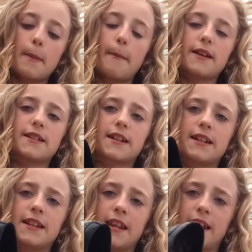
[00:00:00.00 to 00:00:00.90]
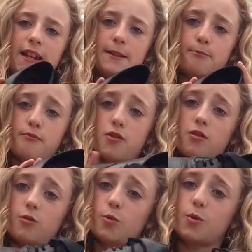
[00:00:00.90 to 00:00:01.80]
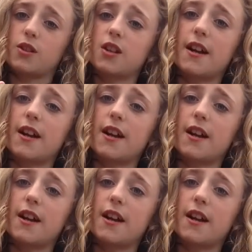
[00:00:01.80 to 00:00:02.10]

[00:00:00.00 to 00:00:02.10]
are basically these brogues.